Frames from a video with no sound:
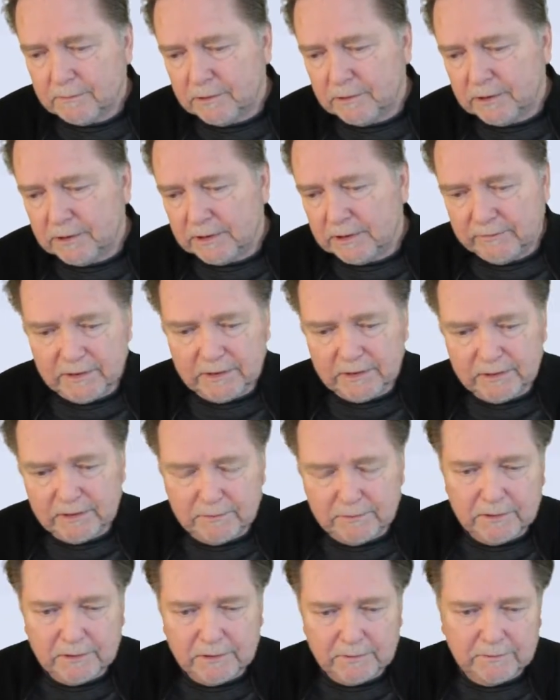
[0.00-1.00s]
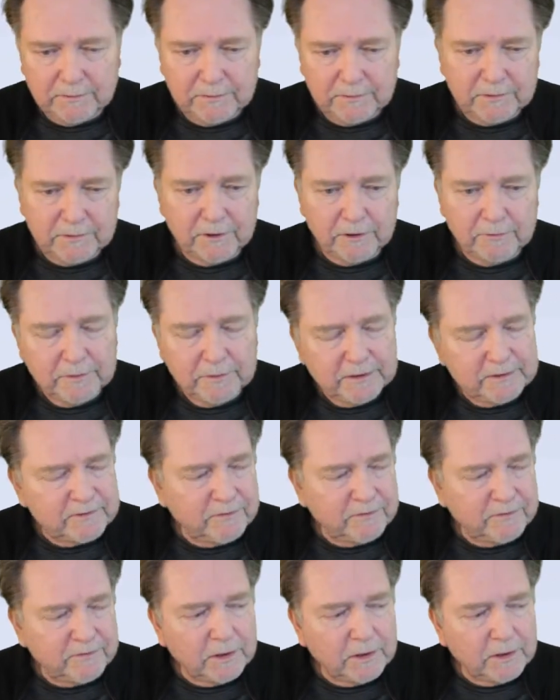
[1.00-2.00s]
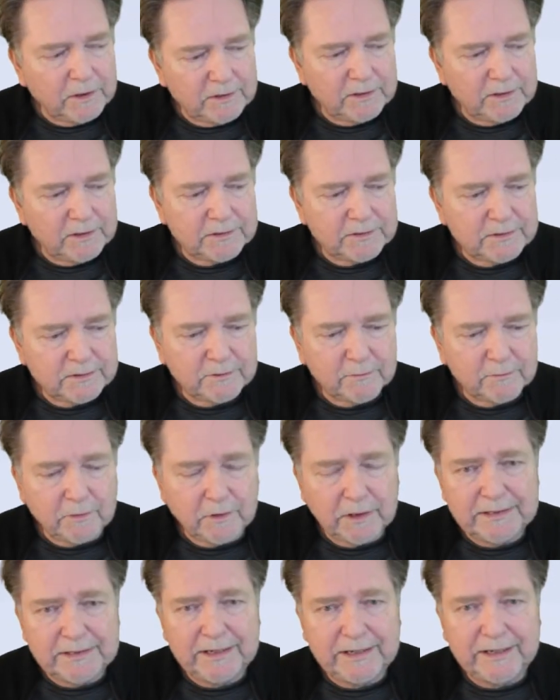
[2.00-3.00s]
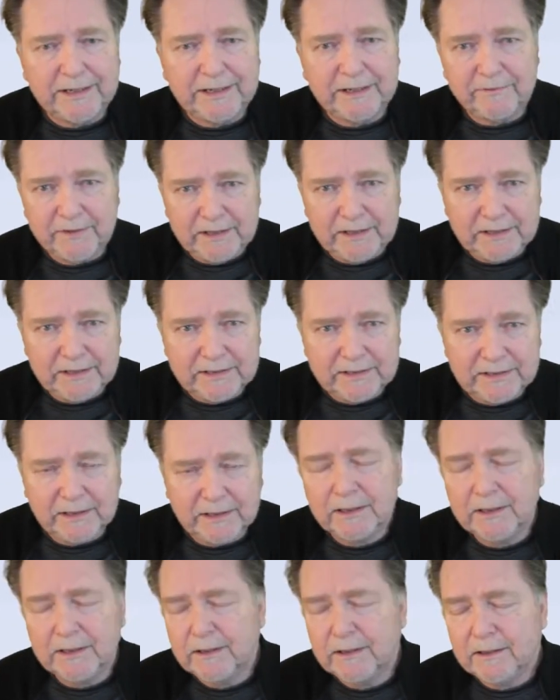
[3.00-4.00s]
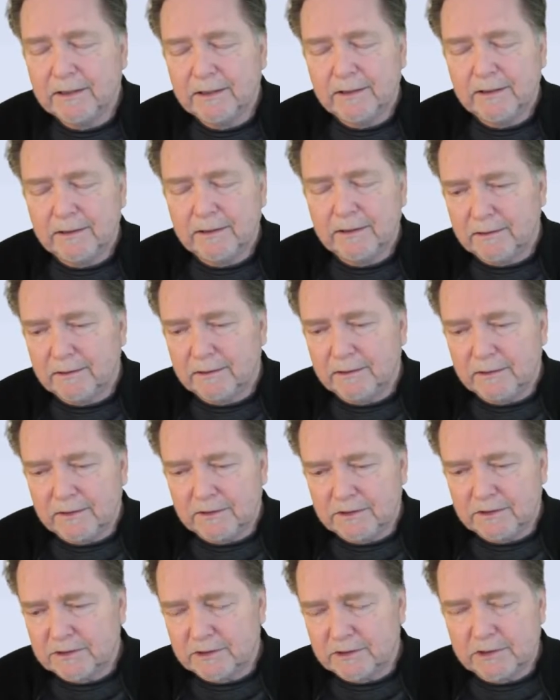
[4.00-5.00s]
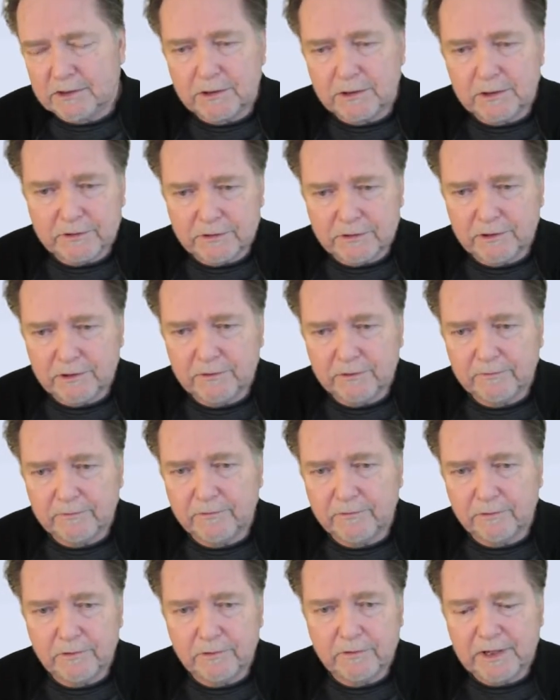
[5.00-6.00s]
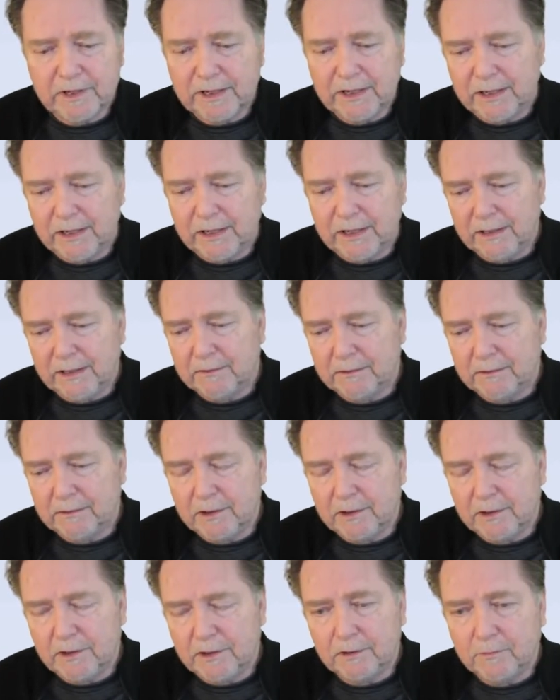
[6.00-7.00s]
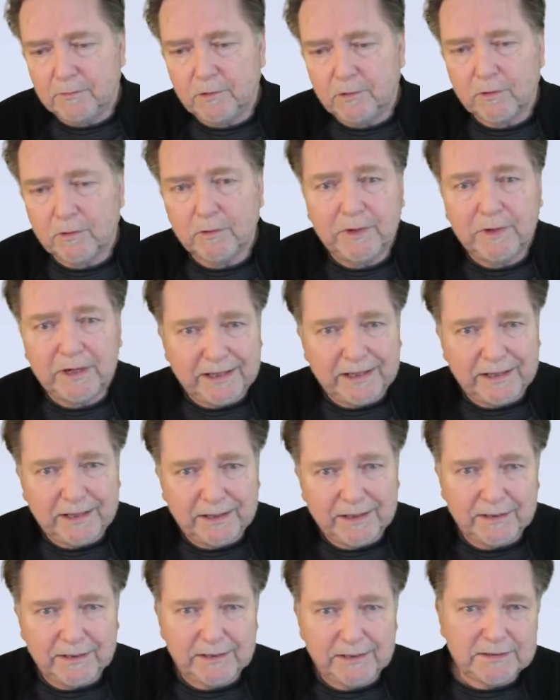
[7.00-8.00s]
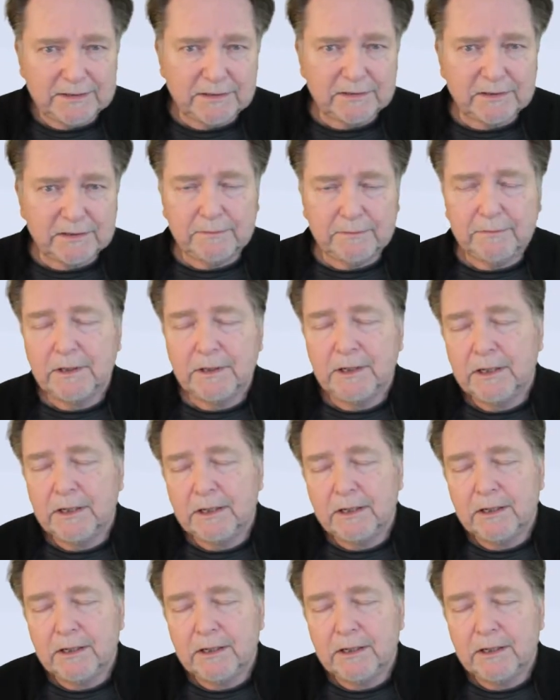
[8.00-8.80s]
whatever the term is for it, this quantitative easing is just another term for creating, more money in the system,